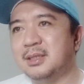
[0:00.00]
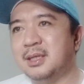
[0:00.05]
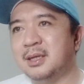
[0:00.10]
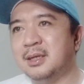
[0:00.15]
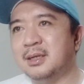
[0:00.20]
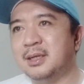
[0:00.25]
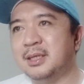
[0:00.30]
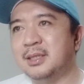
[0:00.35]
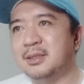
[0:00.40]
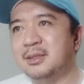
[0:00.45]

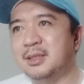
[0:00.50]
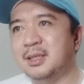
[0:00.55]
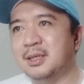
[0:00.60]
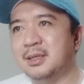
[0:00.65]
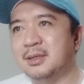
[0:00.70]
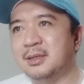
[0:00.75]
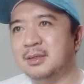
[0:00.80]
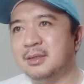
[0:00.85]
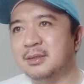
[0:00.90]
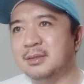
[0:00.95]

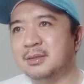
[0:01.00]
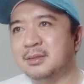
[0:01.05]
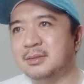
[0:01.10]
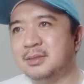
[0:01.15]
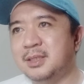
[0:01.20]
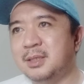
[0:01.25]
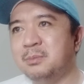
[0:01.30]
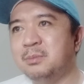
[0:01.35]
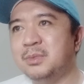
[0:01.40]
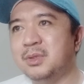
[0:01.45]
ng
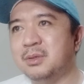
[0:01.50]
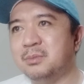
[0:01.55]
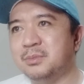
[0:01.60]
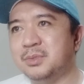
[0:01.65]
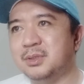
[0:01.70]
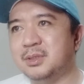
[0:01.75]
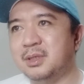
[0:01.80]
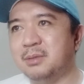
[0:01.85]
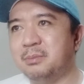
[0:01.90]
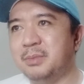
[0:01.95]

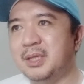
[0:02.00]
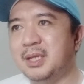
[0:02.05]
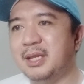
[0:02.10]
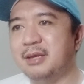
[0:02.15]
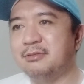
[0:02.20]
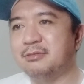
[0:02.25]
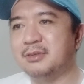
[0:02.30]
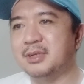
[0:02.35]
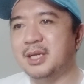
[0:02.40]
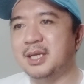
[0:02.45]
symptoms ng
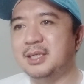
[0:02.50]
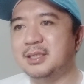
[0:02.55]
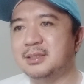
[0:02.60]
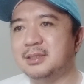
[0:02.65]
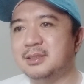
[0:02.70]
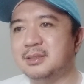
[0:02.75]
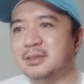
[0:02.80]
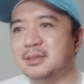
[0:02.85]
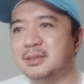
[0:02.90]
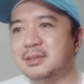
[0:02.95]
midlife
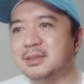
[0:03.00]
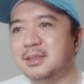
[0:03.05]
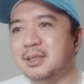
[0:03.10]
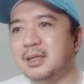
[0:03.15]
crisis,